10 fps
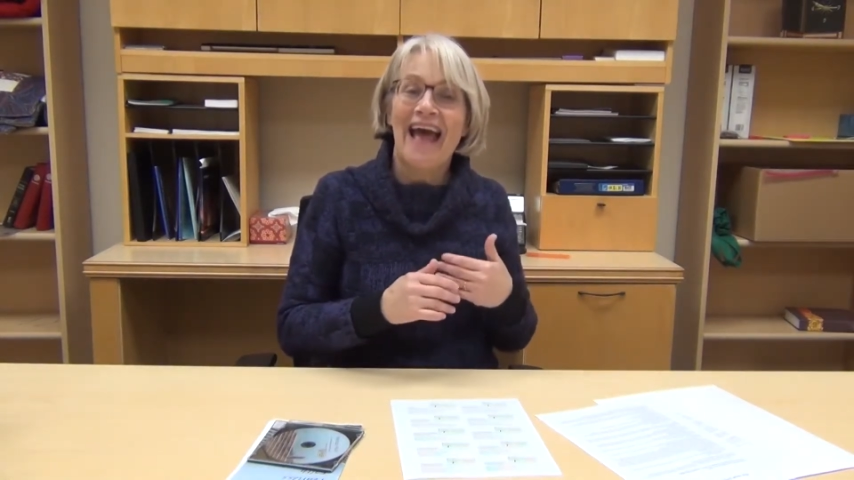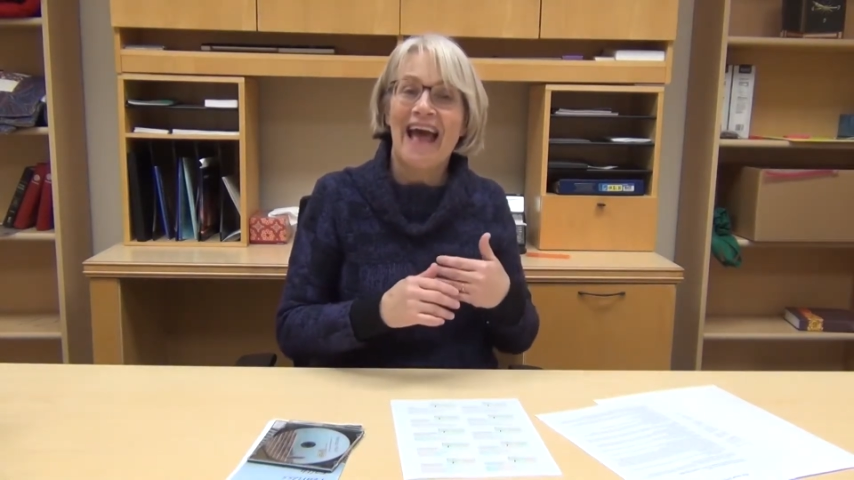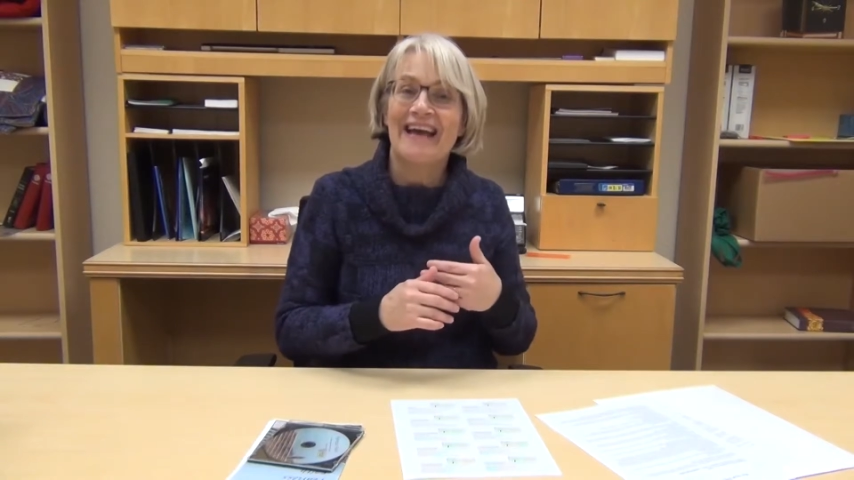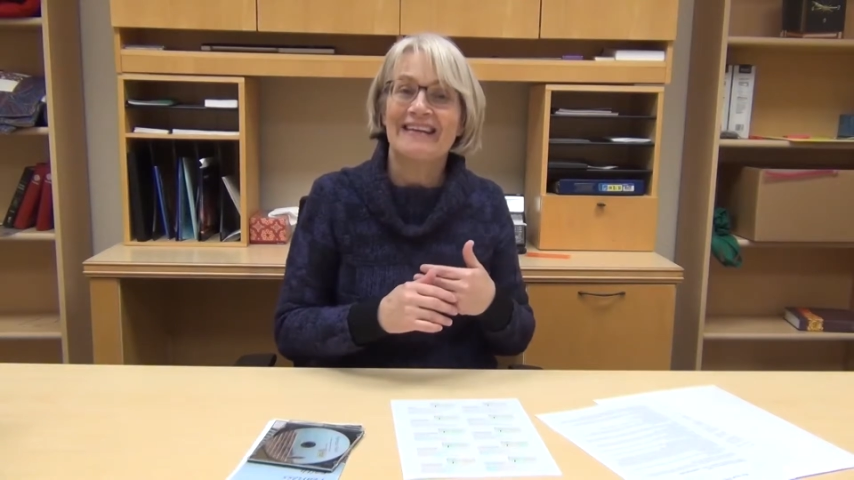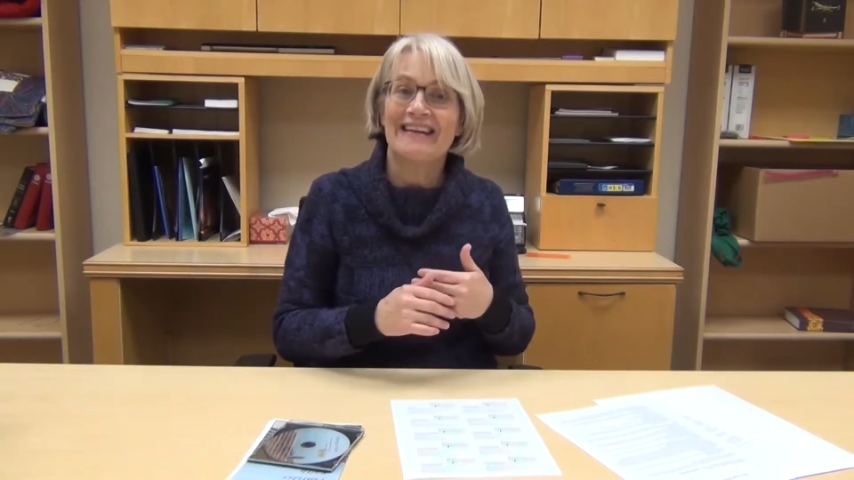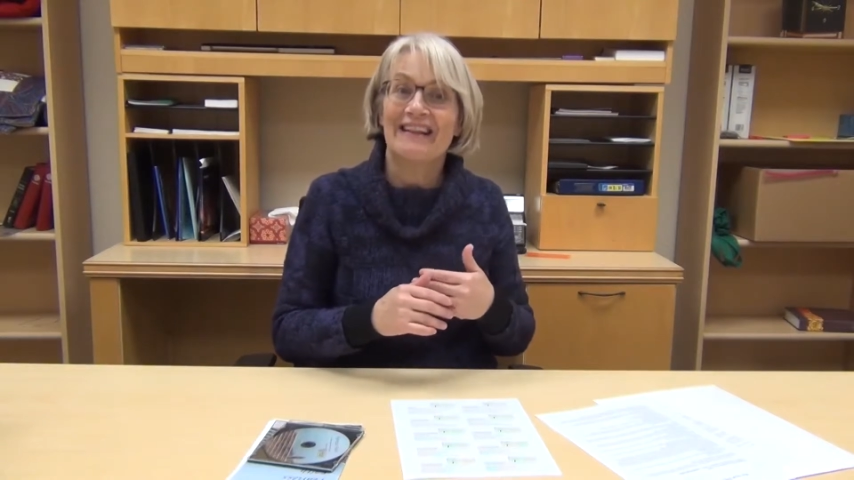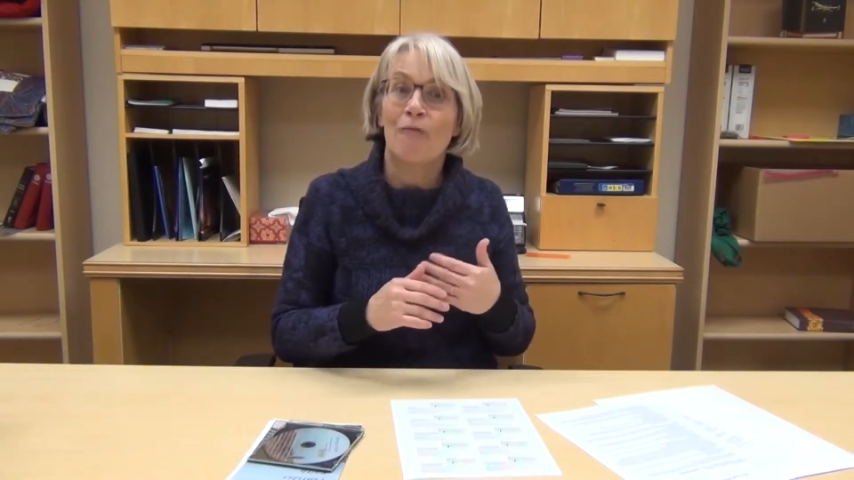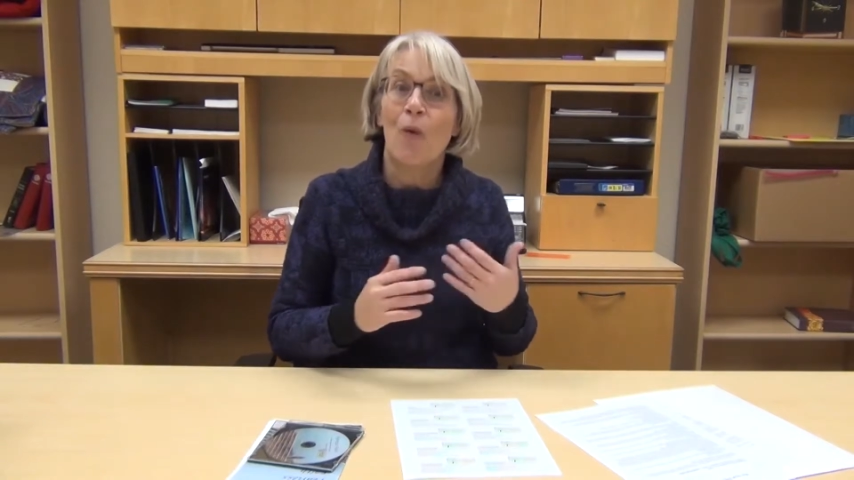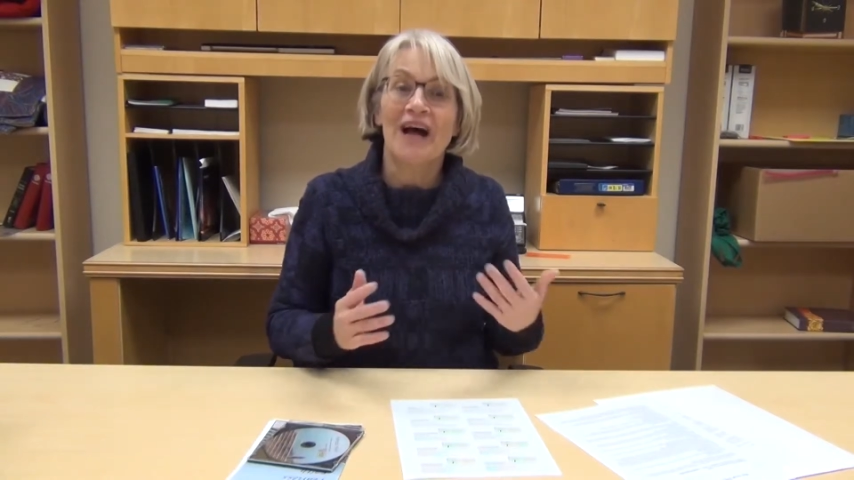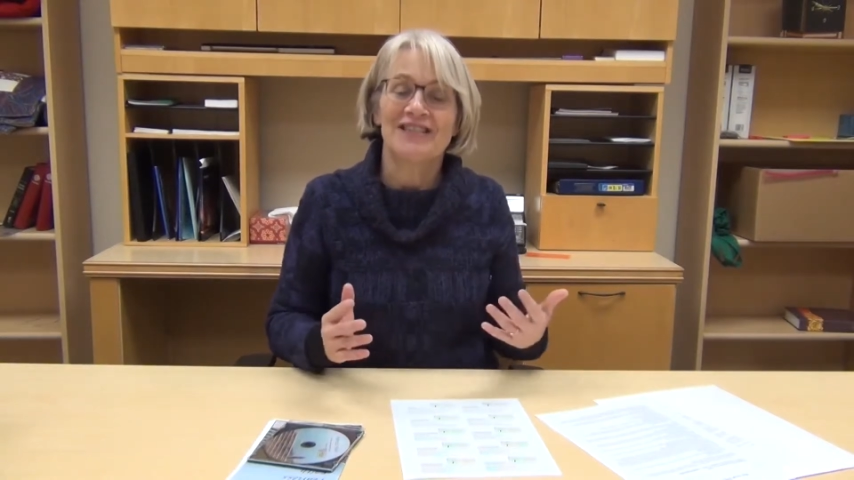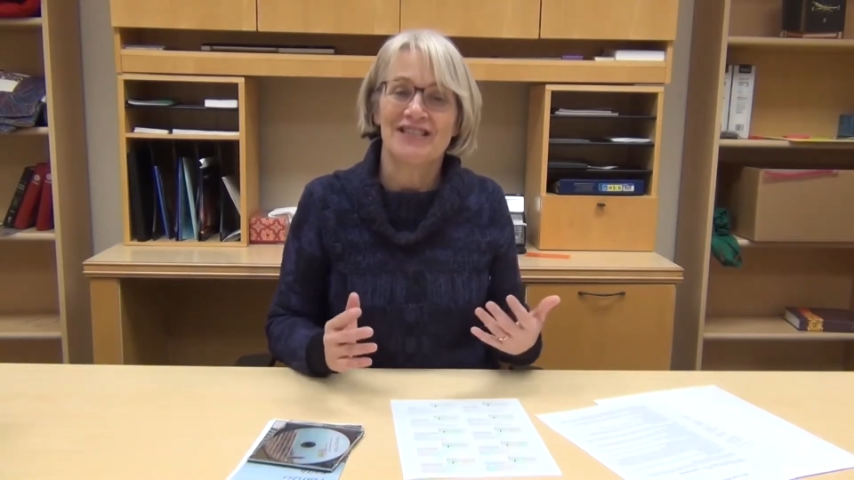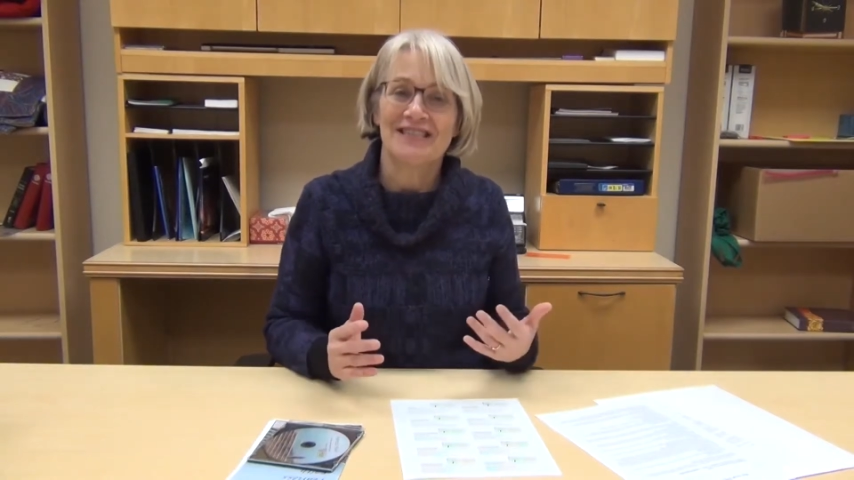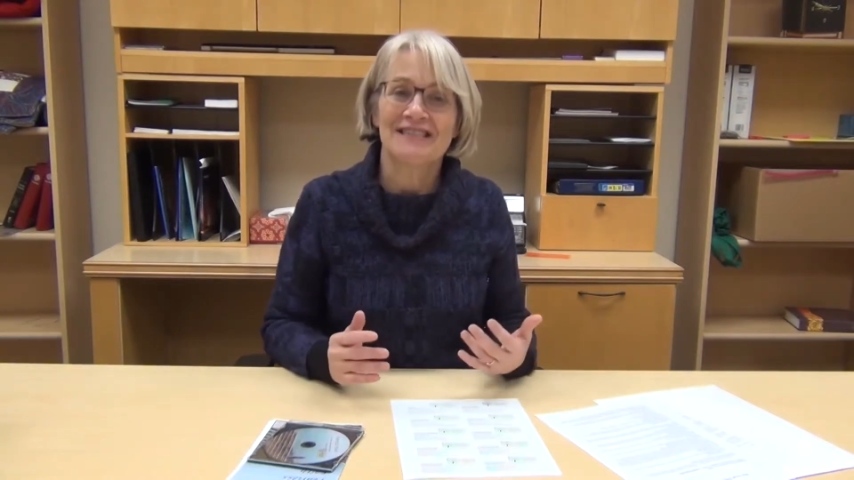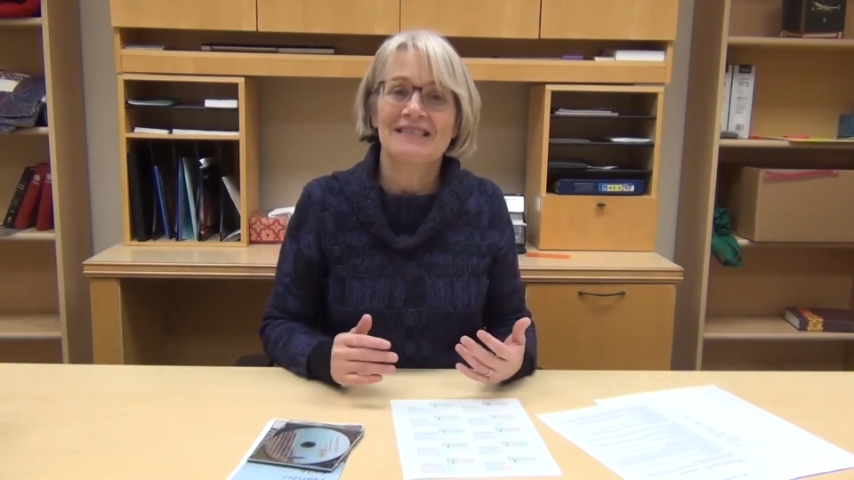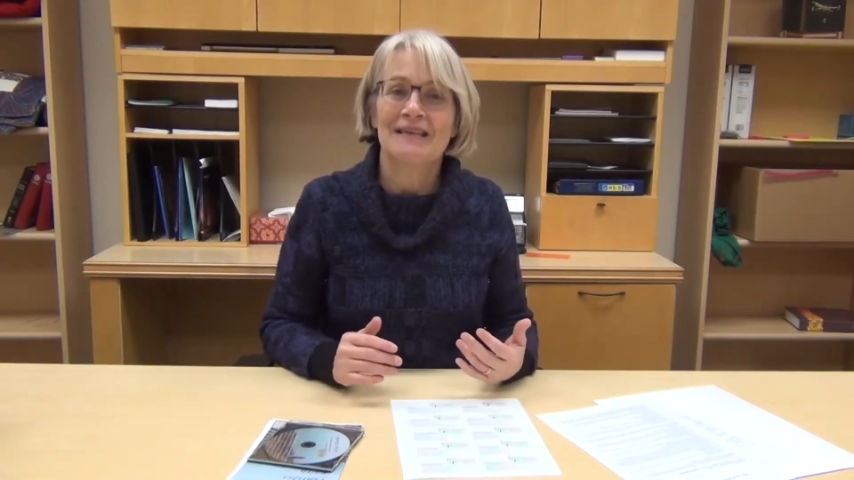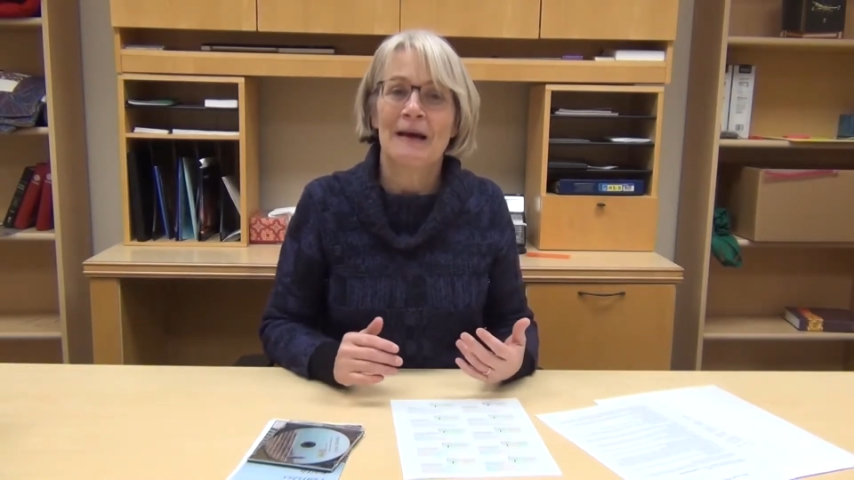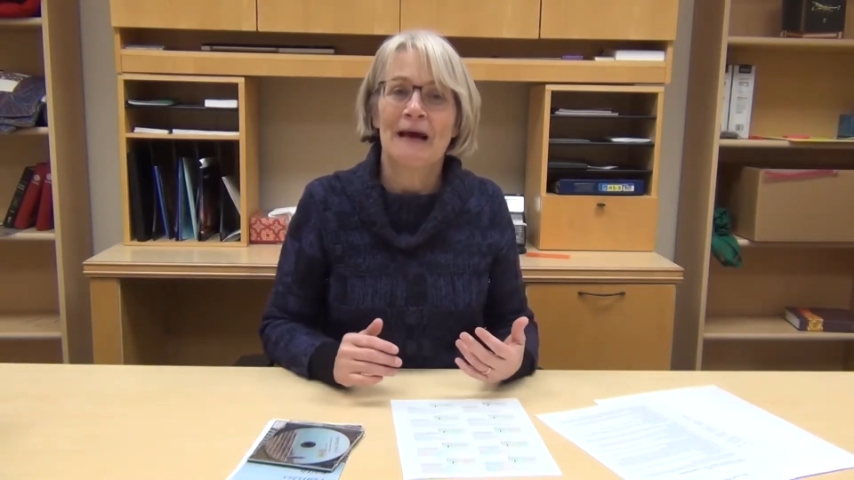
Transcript: and watches.